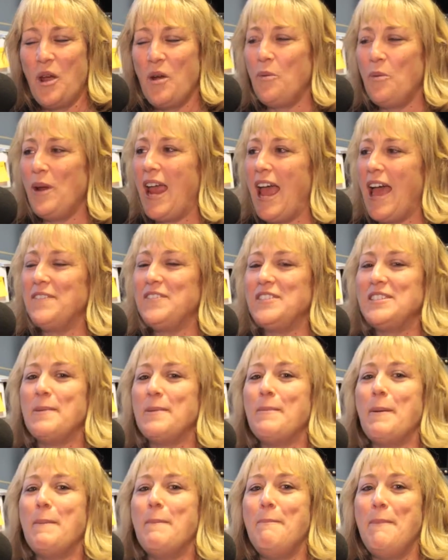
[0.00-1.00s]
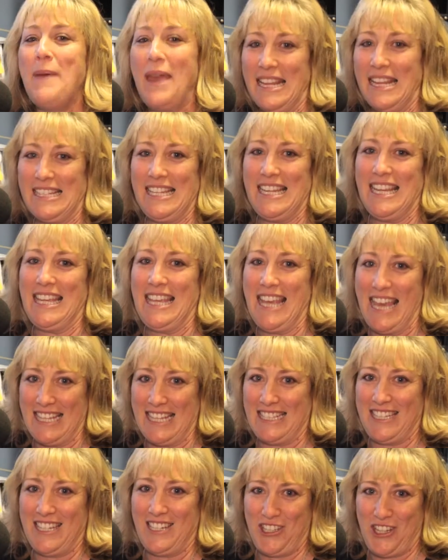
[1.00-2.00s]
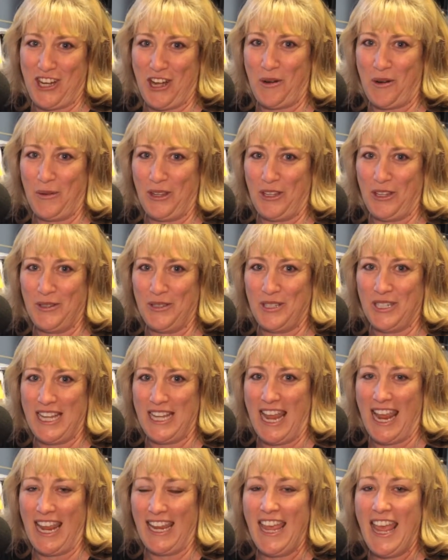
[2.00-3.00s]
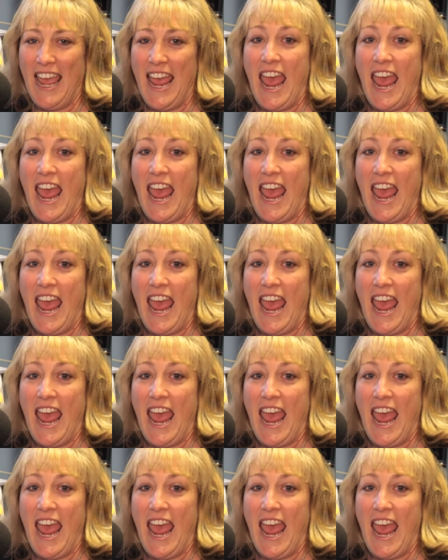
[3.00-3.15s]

We have some amazing guests to share with you today.